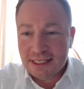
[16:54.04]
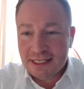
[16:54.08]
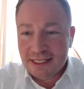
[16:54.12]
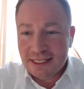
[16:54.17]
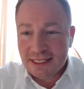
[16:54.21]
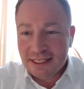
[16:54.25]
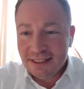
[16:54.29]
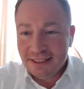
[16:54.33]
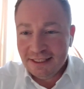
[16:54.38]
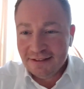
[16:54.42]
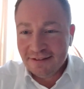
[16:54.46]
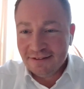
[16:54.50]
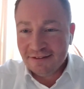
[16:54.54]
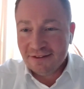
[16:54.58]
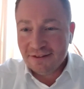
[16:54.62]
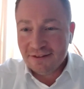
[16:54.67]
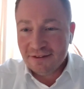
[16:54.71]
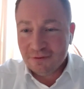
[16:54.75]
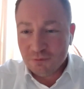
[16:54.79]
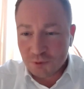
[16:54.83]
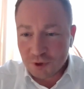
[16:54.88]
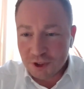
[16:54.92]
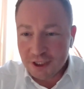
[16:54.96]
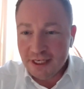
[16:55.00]
let's
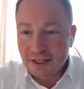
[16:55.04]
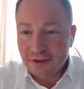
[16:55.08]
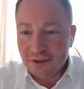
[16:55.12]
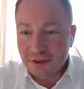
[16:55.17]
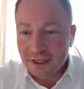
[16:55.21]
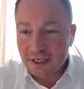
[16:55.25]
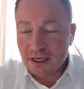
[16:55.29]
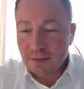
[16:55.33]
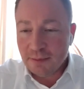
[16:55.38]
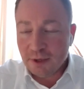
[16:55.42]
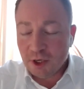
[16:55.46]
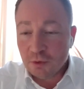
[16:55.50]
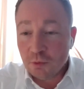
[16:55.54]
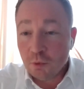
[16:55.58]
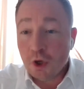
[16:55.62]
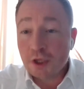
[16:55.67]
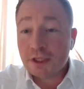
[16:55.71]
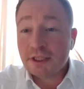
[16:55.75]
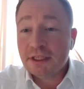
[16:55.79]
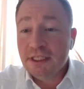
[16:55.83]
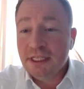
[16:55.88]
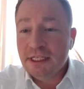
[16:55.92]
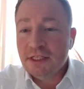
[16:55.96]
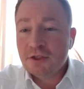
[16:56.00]
really think about
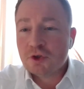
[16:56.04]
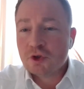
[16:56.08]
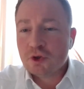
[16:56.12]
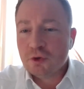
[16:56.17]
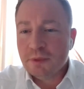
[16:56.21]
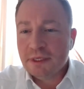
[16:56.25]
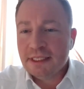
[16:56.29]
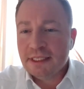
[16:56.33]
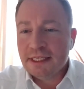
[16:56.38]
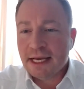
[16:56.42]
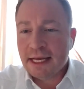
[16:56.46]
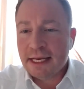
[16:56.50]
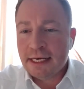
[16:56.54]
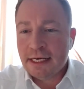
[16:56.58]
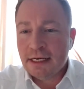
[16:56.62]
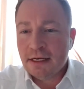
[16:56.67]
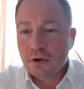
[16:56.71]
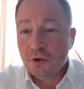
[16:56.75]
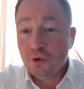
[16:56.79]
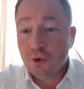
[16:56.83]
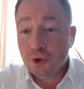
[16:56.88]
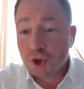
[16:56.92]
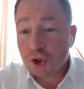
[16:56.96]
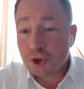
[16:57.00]
what needs to be done.
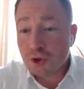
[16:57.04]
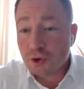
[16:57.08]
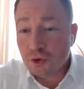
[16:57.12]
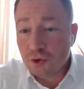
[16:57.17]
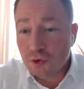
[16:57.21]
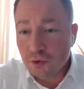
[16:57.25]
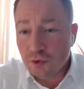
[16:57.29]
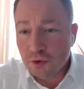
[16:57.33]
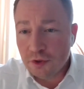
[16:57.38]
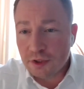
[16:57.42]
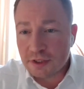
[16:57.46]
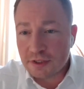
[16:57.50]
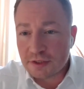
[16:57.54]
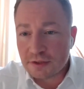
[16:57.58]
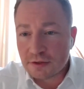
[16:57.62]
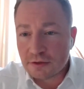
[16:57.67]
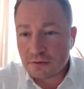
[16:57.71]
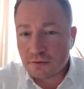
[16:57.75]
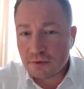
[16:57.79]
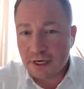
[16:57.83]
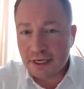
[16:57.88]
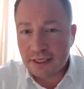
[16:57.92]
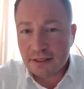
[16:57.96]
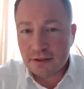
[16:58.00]
Who should do this,
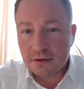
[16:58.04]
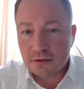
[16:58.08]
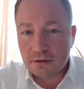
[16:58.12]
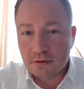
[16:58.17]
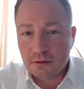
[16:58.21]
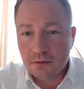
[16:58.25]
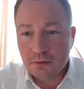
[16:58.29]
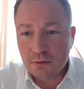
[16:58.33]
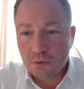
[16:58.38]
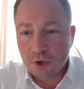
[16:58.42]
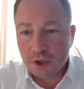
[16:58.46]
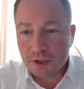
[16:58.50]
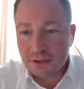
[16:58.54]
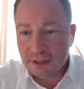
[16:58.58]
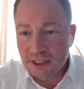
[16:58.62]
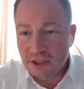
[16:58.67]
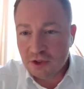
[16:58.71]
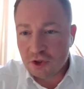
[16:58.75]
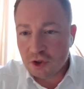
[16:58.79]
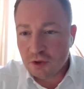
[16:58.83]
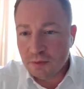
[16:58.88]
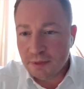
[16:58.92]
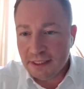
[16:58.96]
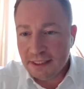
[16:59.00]
right? What
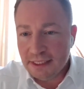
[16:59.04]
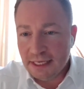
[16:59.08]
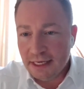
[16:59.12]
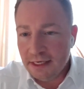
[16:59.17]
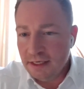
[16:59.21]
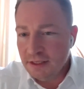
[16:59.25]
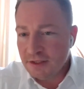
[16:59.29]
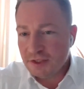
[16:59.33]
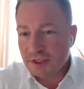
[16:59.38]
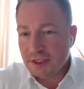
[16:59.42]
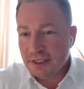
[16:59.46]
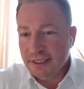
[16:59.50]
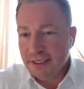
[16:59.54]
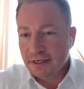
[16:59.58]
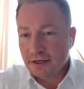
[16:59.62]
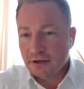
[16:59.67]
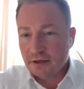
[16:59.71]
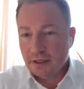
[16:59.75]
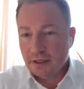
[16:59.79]
needs to be done is clear.